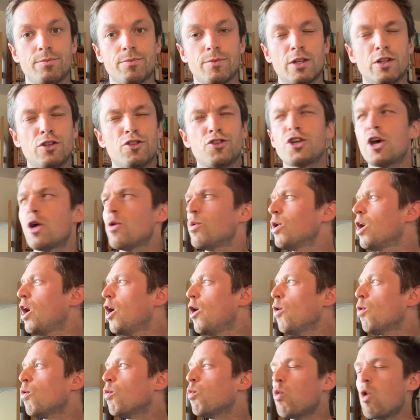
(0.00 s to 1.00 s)
So
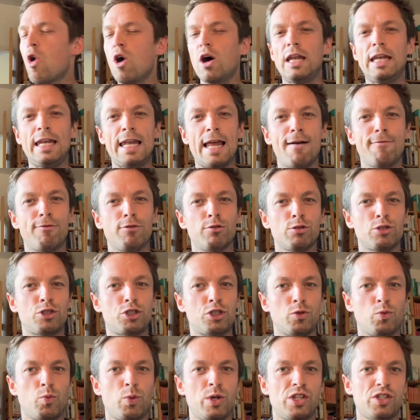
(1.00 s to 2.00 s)
at what level
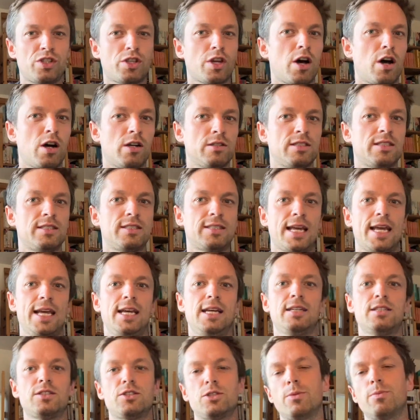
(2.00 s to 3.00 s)
should we start to
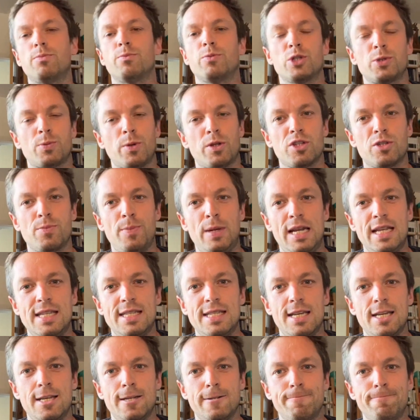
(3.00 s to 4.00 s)
take some
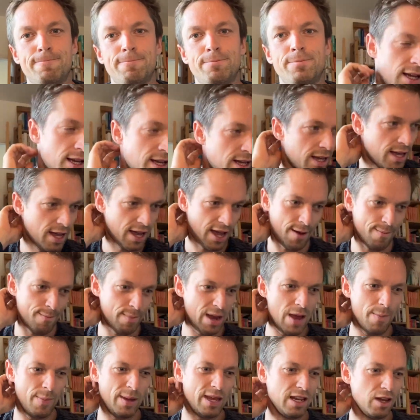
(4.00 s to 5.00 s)
responsibility? And
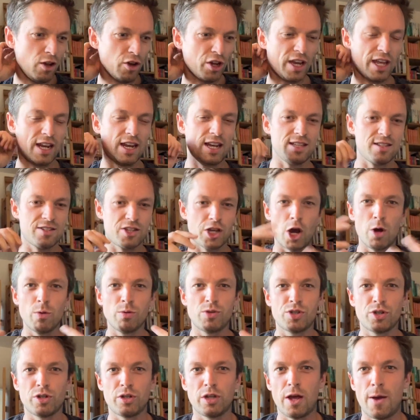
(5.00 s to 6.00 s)
maybe looking at
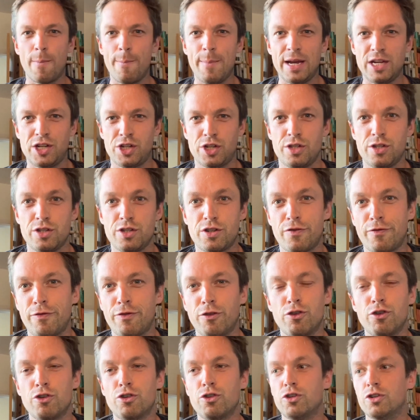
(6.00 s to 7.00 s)
total emissions
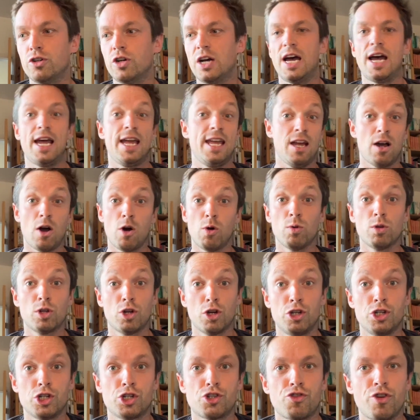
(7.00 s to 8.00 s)
for a whole
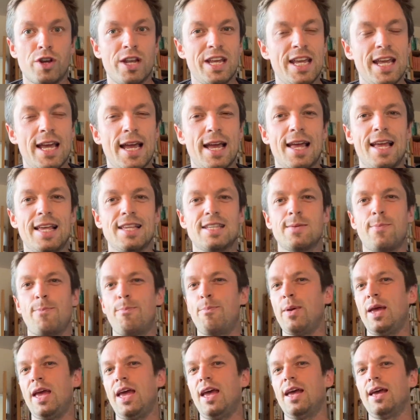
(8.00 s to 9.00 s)
country is a
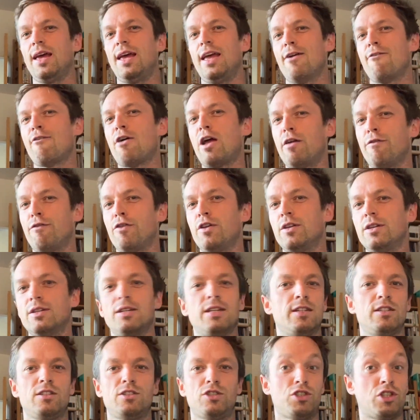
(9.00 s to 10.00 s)
bit irrelevant.
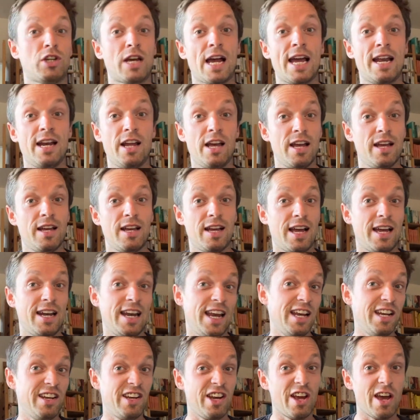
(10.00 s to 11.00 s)
China and
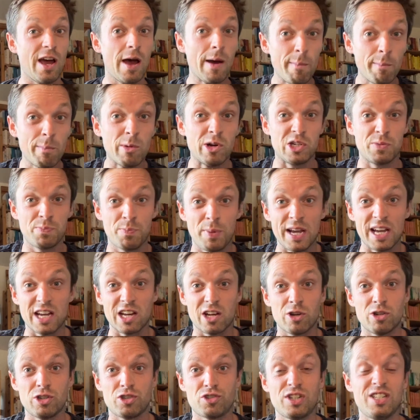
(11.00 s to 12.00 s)
India are much bigger
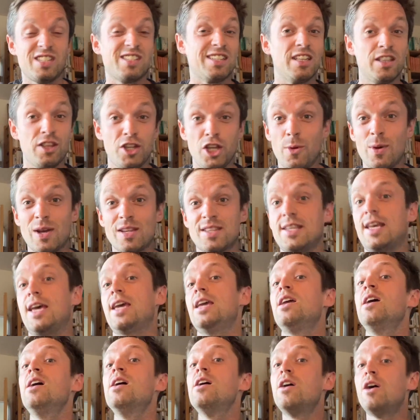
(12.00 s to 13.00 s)
countries. The
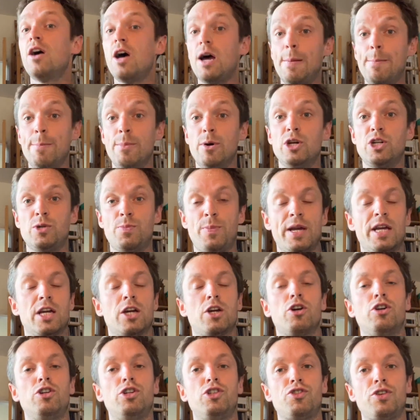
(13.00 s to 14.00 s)
USA, a much bigger
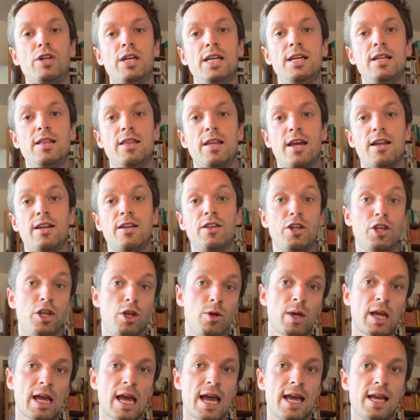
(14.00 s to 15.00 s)
country than
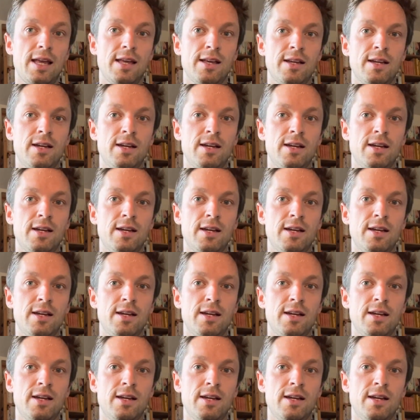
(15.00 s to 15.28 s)
the UK.